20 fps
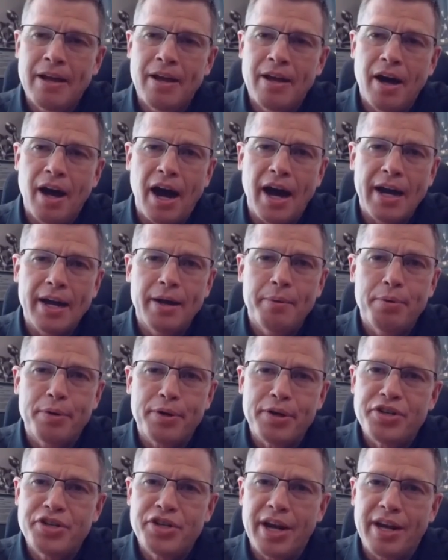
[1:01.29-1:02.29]
I
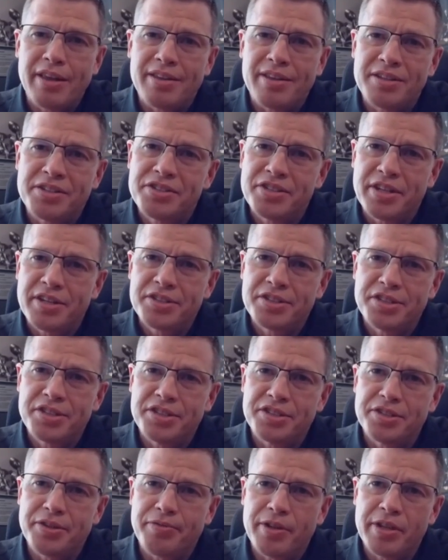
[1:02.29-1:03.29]
appreciate the citizens
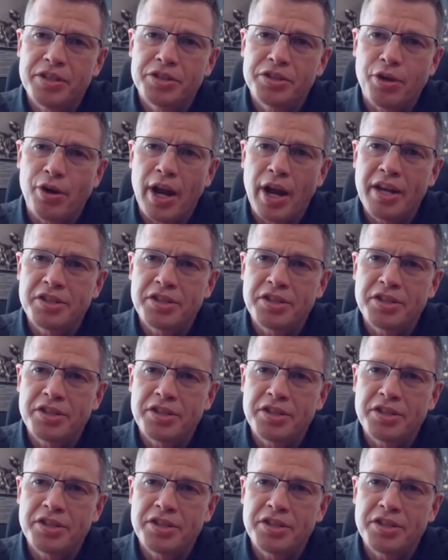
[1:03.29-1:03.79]
of this great